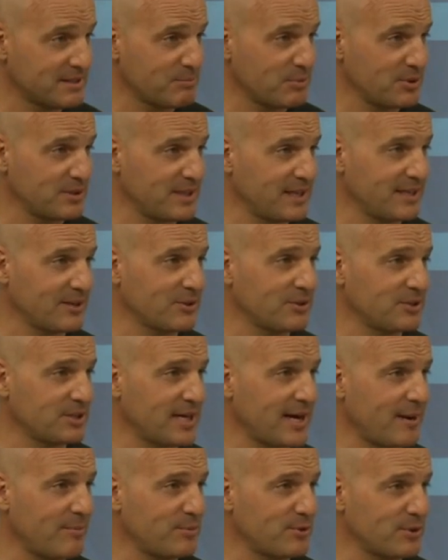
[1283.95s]
particular
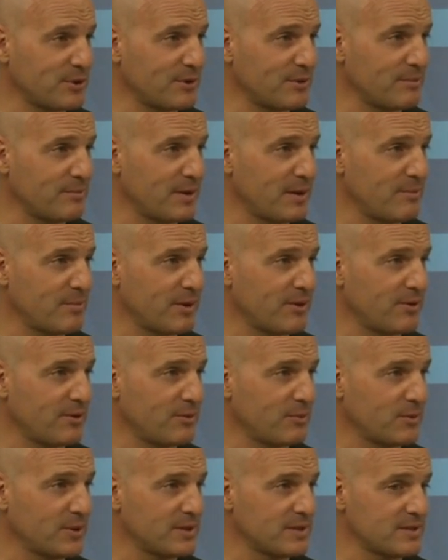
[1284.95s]
chapter, my mother
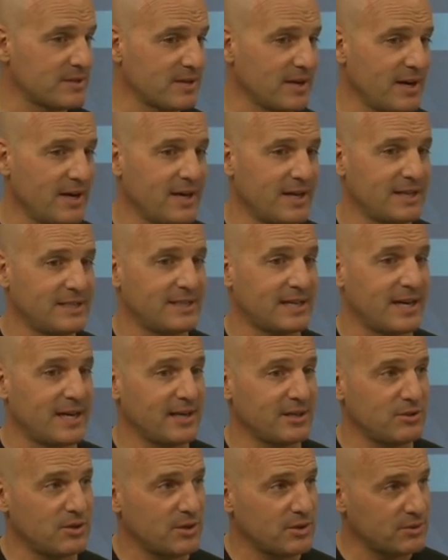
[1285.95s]
was
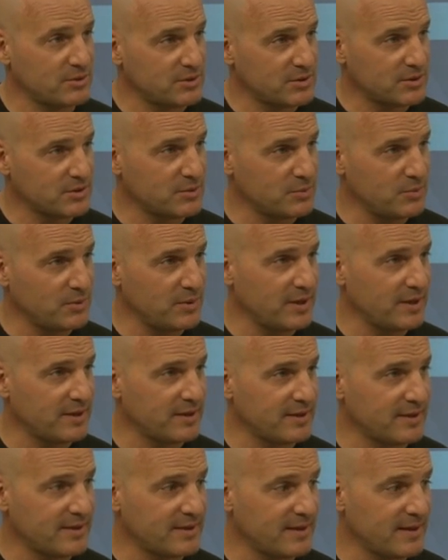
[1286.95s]
diagnosed with
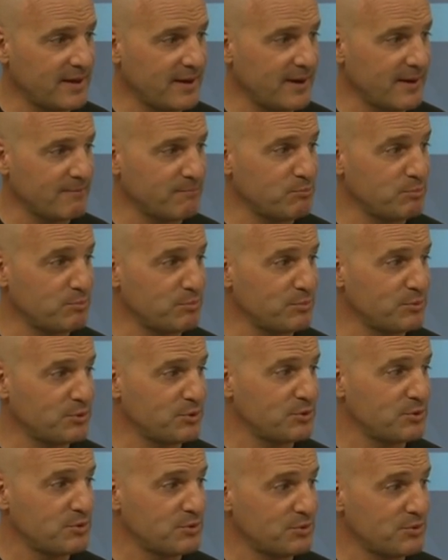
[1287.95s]

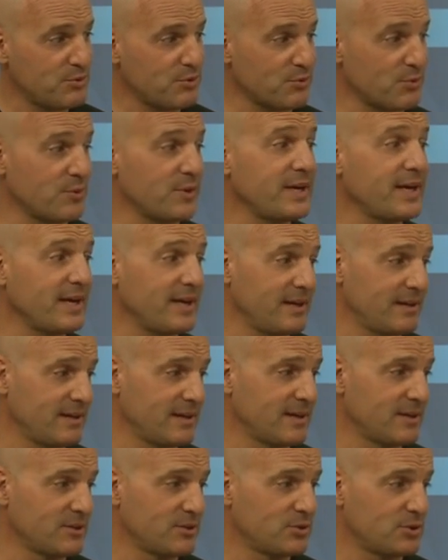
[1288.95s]
3
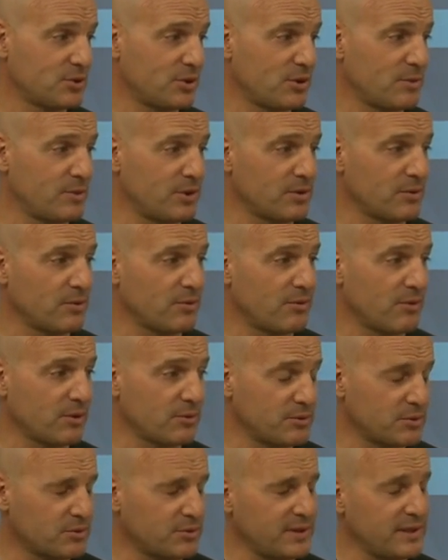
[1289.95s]
terminal, though
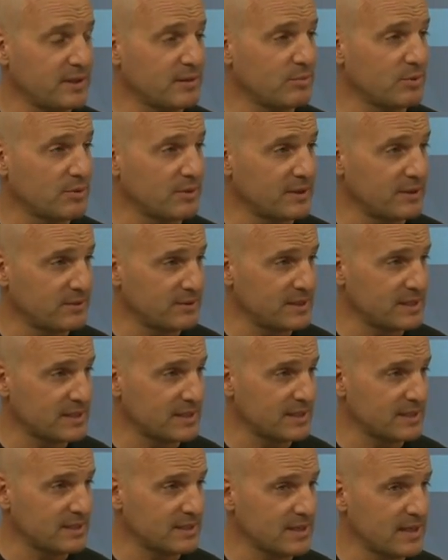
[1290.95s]
treatable,
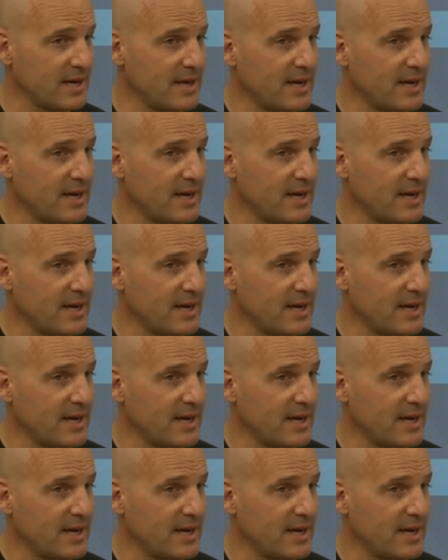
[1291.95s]
illnesses.